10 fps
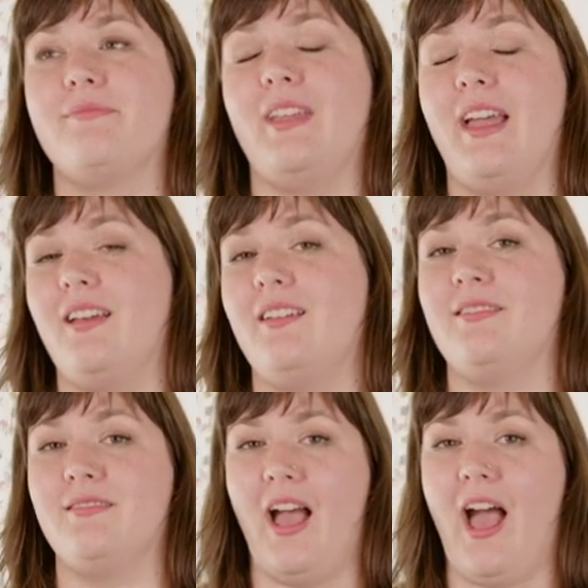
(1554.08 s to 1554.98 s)
like
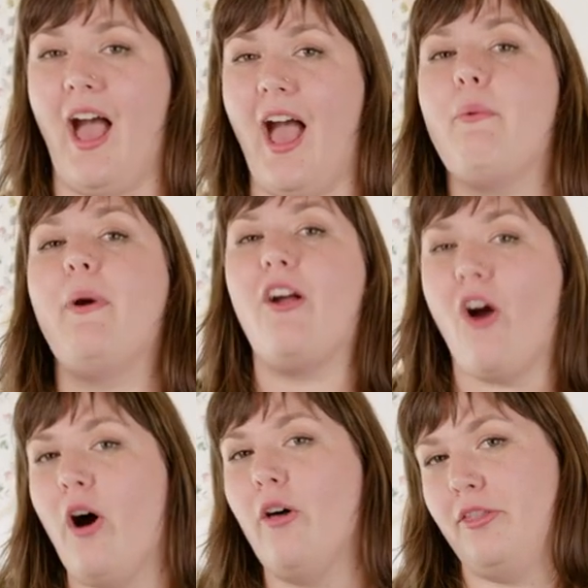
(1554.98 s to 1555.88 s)
I wear
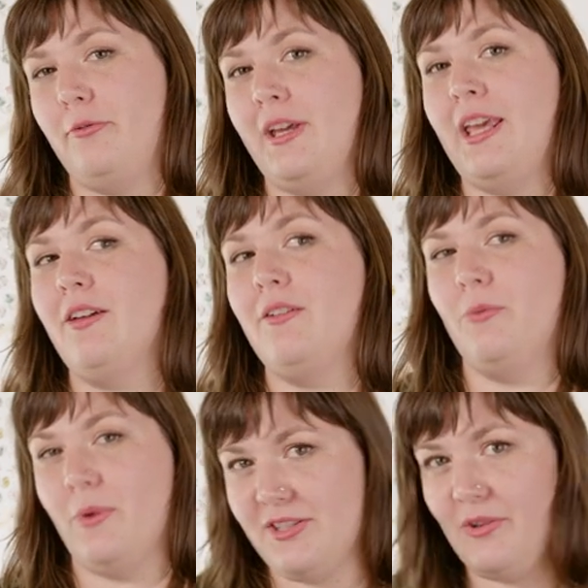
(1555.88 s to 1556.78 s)
all three
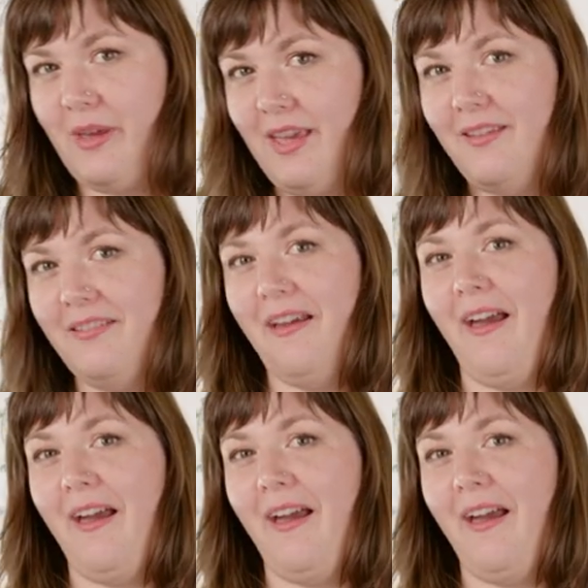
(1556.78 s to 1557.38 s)
once a week